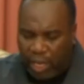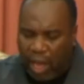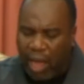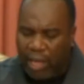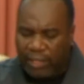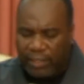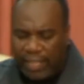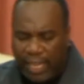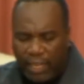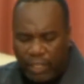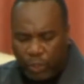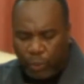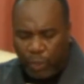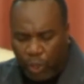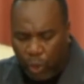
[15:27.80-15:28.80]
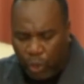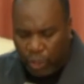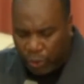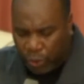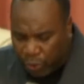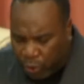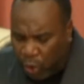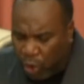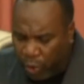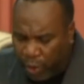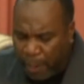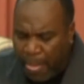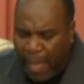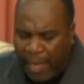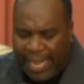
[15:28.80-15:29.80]
of God tells us, we know the
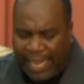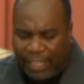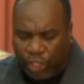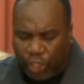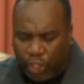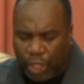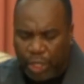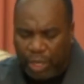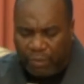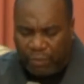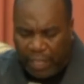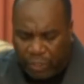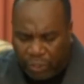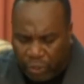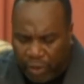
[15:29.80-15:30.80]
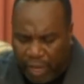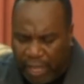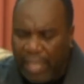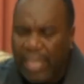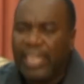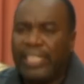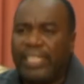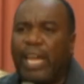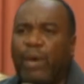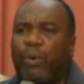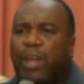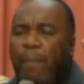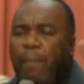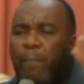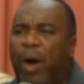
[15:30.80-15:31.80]
story, that the children of Israel, they
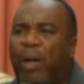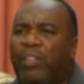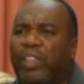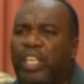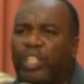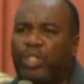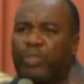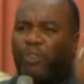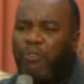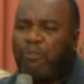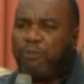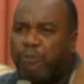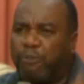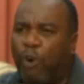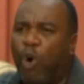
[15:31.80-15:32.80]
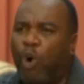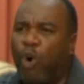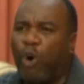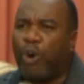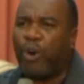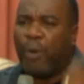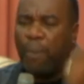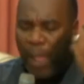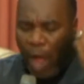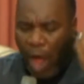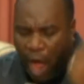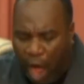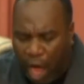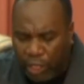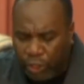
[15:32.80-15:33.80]
were in bondage for
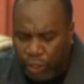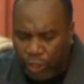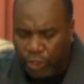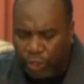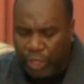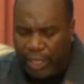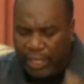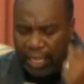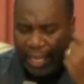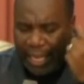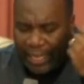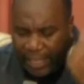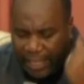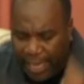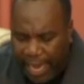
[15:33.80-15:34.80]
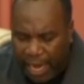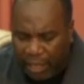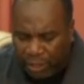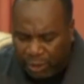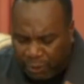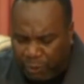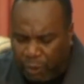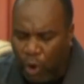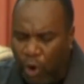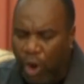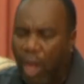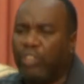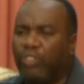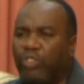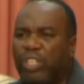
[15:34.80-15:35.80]
400 years,
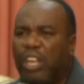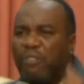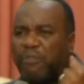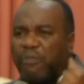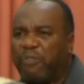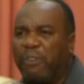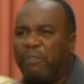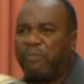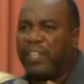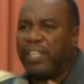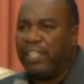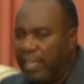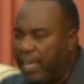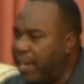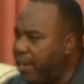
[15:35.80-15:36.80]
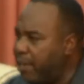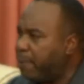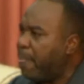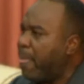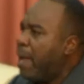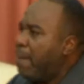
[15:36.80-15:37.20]
450 years.